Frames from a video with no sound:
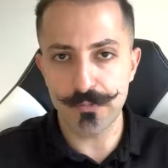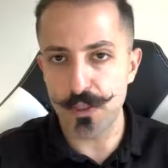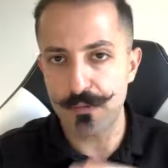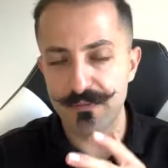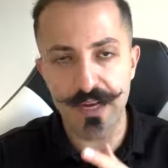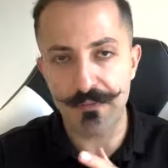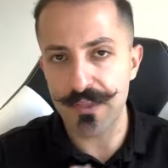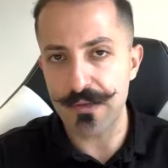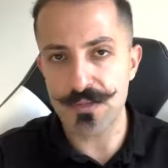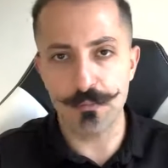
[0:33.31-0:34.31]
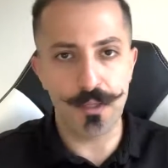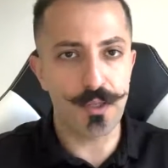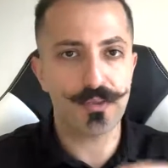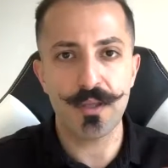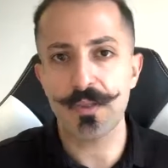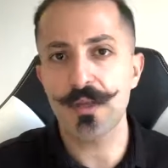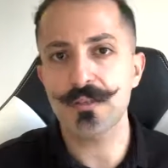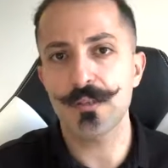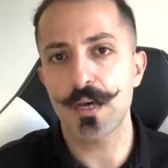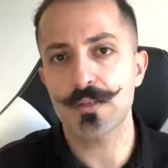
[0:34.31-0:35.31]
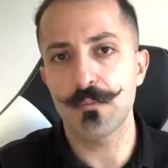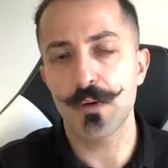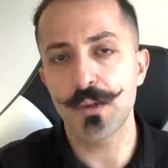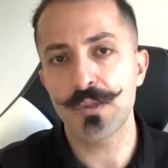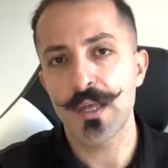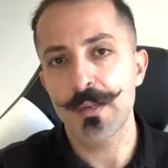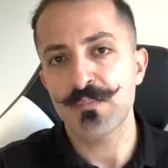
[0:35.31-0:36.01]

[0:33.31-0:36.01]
$5,000 a month, $10,000 a month